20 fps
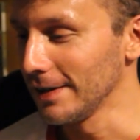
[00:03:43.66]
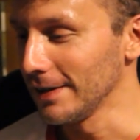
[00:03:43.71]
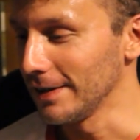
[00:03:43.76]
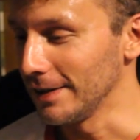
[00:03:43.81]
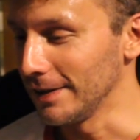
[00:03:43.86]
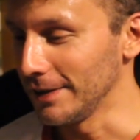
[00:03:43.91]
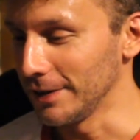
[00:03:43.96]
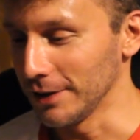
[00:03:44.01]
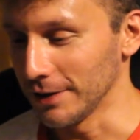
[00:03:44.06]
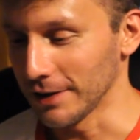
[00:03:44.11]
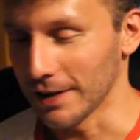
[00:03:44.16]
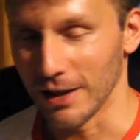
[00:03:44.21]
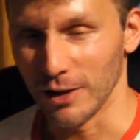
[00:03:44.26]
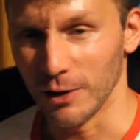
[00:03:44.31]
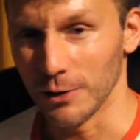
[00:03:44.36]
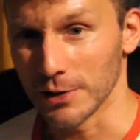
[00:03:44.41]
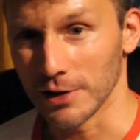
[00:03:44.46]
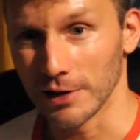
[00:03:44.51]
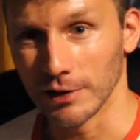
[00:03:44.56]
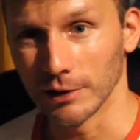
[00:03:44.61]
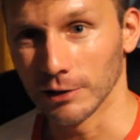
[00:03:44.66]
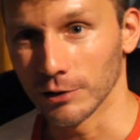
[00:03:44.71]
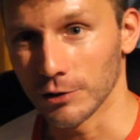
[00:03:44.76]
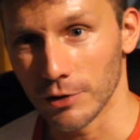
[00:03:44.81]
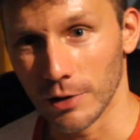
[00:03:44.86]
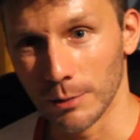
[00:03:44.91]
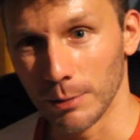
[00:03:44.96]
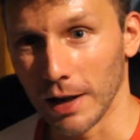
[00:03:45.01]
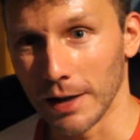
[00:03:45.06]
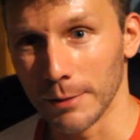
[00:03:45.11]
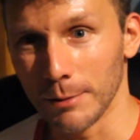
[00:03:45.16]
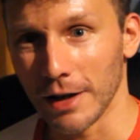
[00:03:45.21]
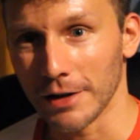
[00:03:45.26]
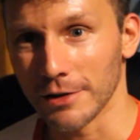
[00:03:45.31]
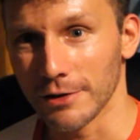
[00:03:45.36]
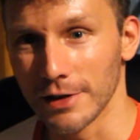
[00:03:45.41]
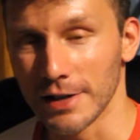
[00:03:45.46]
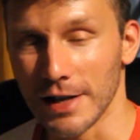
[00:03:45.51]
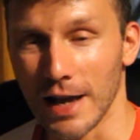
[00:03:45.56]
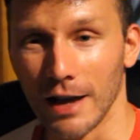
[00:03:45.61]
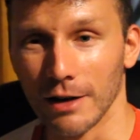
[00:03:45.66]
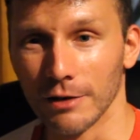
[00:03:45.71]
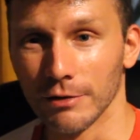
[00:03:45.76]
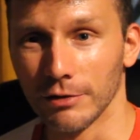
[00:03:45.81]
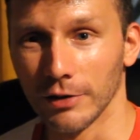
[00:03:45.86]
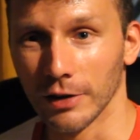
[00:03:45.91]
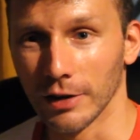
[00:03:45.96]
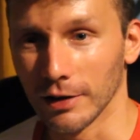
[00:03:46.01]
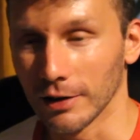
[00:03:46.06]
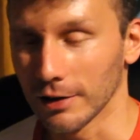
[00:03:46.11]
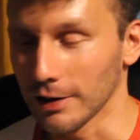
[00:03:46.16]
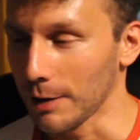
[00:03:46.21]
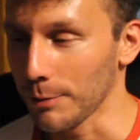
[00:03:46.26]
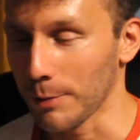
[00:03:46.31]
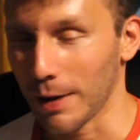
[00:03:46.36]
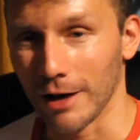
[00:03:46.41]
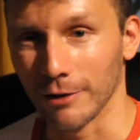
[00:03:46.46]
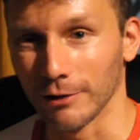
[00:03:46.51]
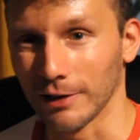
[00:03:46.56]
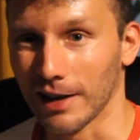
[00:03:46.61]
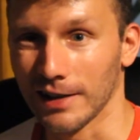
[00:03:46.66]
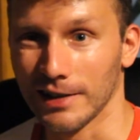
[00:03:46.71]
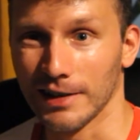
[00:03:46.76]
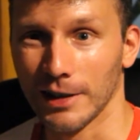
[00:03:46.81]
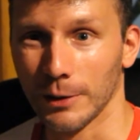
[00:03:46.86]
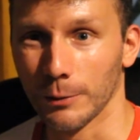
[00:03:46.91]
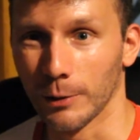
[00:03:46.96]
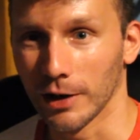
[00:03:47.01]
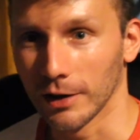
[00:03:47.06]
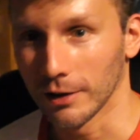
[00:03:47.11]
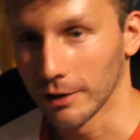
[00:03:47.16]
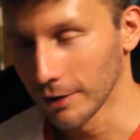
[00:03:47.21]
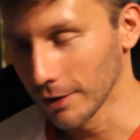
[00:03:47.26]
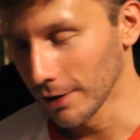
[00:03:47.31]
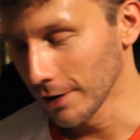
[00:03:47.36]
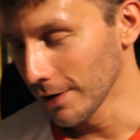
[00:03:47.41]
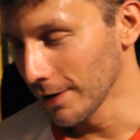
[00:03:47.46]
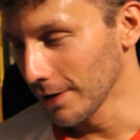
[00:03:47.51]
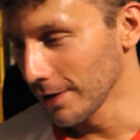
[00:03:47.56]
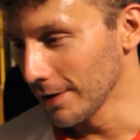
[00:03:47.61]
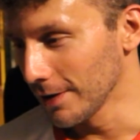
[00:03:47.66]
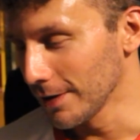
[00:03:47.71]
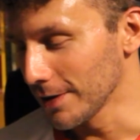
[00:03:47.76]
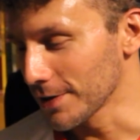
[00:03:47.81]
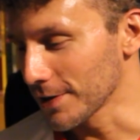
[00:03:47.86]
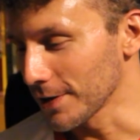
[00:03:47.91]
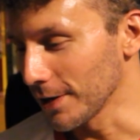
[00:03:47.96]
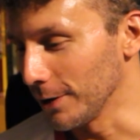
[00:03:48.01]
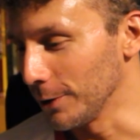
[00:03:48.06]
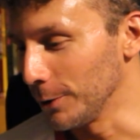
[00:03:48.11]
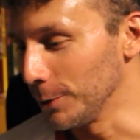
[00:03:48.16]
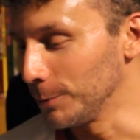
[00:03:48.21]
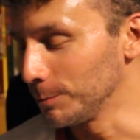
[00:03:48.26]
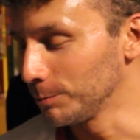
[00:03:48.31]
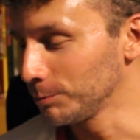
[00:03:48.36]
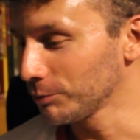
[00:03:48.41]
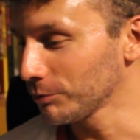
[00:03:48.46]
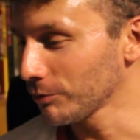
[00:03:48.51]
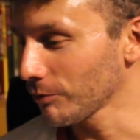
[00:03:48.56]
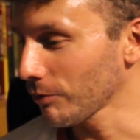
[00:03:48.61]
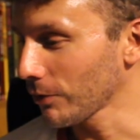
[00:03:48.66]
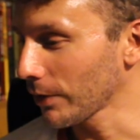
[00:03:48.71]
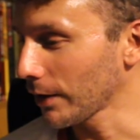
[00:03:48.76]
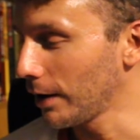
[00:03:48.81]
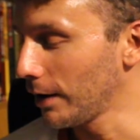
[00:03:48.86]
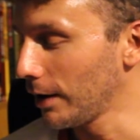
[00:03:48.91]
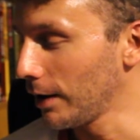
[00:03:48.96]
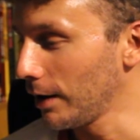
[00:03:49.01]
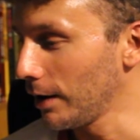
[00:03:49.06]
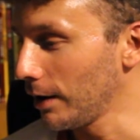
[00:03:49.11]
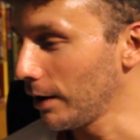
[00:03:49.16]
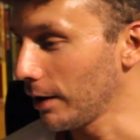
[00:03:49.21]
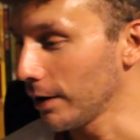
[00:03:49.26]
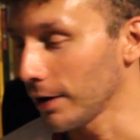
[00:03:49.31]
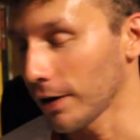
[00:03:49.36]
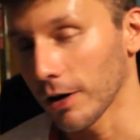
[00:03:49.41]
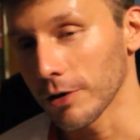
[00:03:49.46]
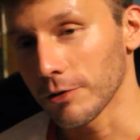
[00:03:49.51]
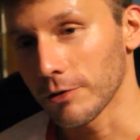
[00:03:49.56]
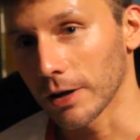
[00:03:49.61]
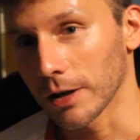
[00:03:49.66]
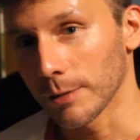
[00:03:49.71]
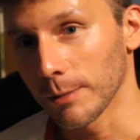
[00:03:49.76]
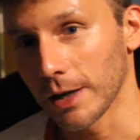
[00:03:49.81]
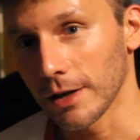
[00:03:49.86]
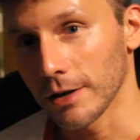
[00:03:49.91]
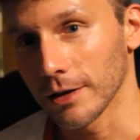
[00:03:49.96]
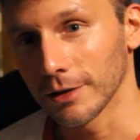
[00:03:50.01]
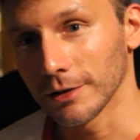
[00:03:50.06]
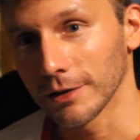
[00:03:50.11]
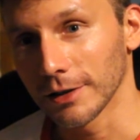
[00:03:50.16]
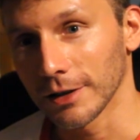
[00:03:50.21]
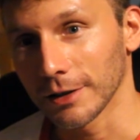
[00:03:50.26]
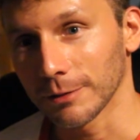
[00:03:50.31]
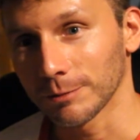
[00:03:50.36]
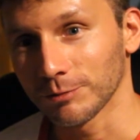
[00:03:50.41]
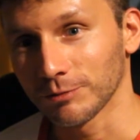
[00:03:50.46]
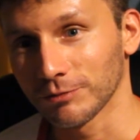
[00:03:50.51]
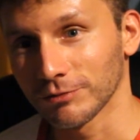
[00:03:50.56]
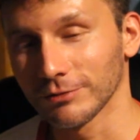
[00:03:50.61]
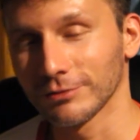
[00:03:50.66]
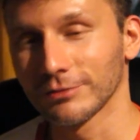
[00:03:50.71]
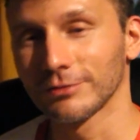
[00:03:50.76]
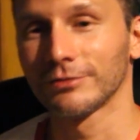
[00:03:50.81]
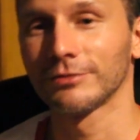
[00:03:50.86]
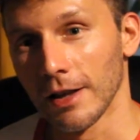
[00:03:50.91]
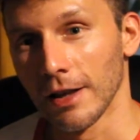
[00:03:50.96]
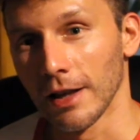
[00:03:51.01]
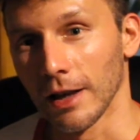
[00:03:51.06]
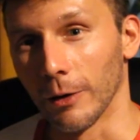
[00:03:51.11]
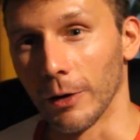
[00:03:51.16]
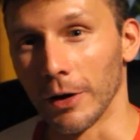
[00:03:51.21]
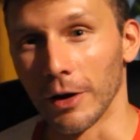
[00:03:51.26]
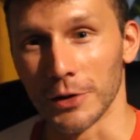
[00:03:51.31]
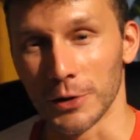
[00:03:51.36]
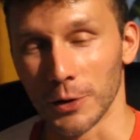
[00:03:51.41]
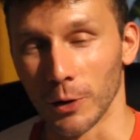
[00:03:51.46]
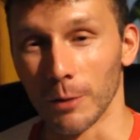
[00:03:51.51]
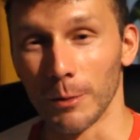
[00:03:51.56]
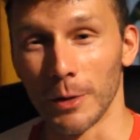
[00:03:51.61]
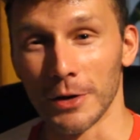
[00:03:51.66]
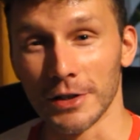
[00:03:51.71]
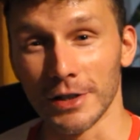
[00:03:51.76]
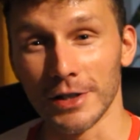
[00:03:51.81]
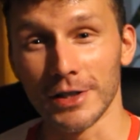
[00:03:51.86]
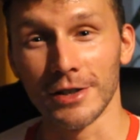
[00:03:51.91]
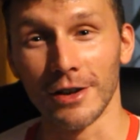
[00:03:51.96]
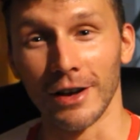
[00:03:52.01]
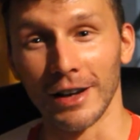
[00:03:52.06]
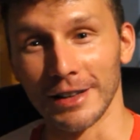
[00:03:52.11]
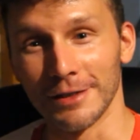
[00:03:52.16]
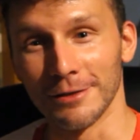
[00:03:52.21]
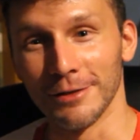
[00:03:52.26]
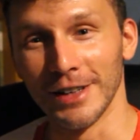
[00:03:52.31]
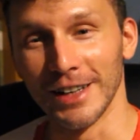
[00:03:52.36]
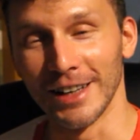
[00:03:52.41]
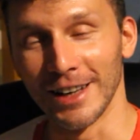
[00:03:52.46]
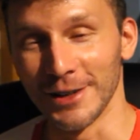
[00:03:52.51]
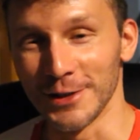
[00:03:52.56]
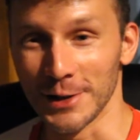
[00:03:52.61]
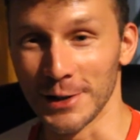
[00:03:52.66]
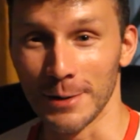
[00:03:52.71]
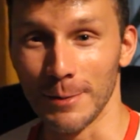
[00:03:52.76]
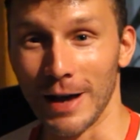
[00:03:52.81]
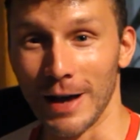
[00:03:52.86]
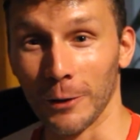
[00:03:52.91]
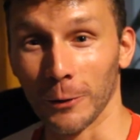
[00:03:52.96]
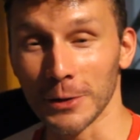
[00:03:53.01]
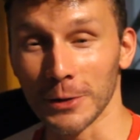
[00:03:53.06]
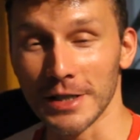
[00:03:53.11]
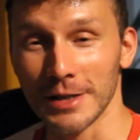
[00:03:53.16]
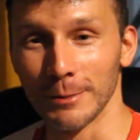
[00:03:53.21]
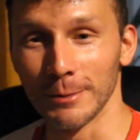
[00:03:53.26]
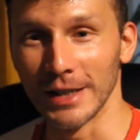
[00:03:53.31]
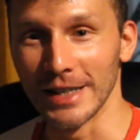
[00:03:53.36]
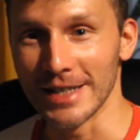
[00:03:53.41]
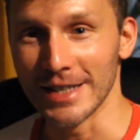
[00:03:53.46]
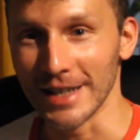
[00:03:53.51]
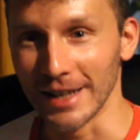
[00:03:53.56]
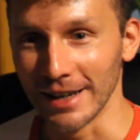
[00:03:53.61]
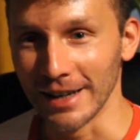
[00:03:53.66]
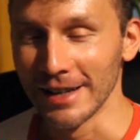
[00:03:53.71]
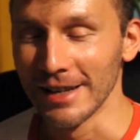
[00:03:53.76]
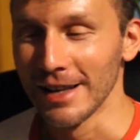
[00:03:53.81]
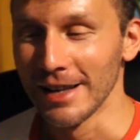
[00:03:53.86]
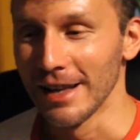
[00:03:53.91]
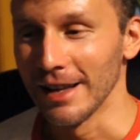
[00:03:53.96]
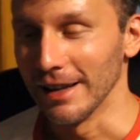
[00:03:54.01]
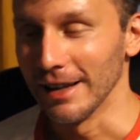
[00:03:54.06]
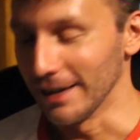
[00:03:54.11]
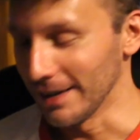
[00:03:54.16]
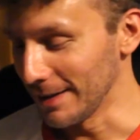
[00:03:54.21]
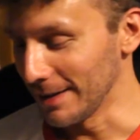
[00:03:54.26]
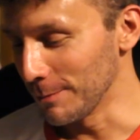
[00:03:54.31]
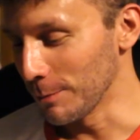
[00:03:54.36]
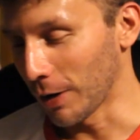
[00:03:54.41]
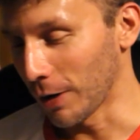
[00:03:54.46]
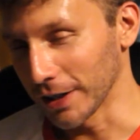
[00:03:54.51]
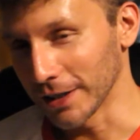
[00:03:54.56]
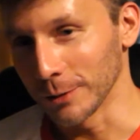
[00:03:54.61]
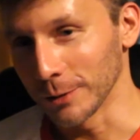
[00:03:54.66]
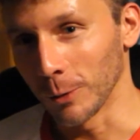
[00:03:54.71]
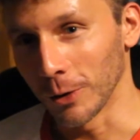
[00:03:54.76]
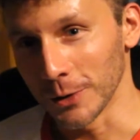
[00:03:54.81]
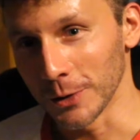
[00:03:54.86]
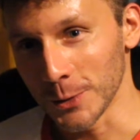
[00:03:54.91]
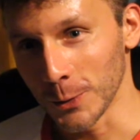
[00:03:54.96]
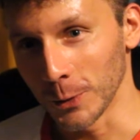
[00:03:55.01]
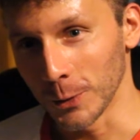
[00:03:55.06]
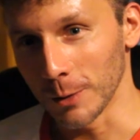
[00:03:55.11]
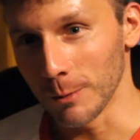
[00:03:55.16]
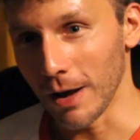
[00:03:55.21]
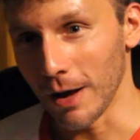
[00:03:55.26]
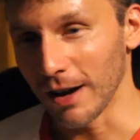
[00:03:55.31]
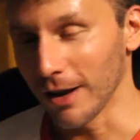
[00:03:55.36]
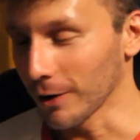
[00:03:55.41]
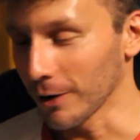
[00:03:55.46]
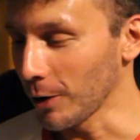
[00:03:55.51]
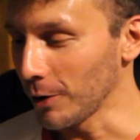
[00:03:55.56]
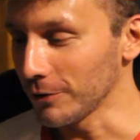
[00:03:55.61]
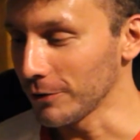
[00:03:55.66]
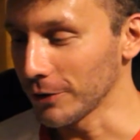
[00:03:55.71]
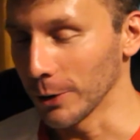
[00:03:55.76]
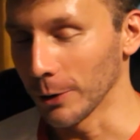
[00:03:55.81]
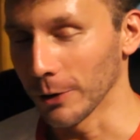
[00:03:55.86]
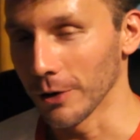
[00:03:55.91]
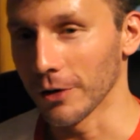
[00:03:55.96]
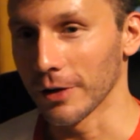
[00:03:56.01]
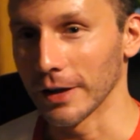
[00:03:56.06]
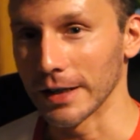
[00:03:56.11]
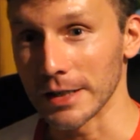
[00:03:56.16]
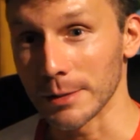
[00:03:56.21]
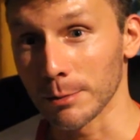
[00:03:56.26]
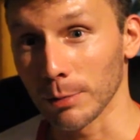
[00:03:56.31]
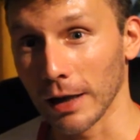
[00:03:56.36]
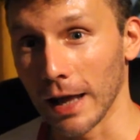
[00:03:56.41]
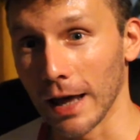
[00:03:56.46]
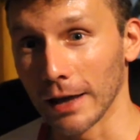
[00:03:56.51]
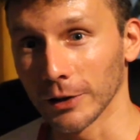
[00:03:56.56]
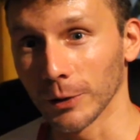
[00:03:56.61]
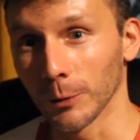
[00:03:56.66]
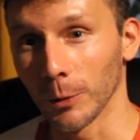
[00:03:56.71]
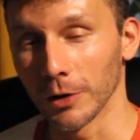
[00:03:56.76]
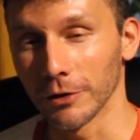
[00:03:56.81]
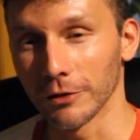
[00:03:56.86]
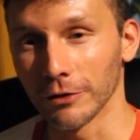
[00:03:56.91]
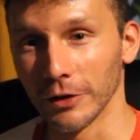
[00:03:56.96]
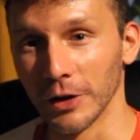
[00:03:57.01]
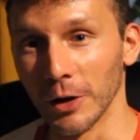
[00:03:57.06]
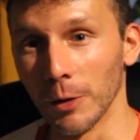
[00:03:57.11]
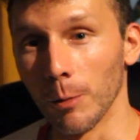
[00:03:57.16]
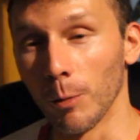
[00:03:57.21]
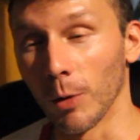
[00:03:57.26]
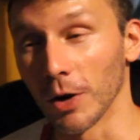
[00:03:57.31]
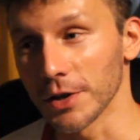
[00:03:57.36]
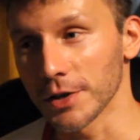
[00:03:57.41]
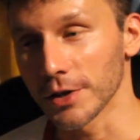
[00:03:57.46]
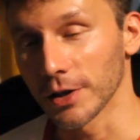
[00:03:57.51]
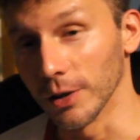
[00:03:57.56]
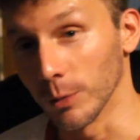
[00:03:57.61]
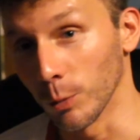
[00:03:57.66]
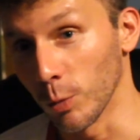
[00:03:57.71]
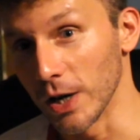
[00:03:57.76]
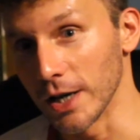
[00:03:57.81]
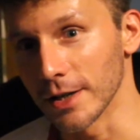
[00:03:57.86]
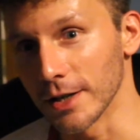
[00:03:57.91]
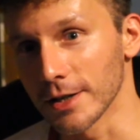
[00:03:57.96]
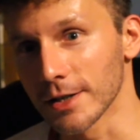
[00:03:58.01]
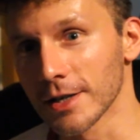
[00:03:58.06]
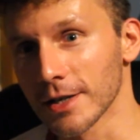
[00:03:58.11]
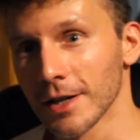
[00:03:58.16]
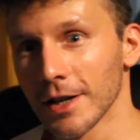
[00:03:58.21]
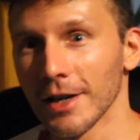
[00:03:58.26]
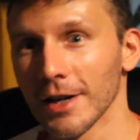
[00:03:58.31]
And you can get those little AAA batteries out of a Poundland anyway. So I'd recommend it, yeah. I know it's not the most exciting video just about an oximeter, but I did want to talk about it. I've got a few other things planned I want to film once the winds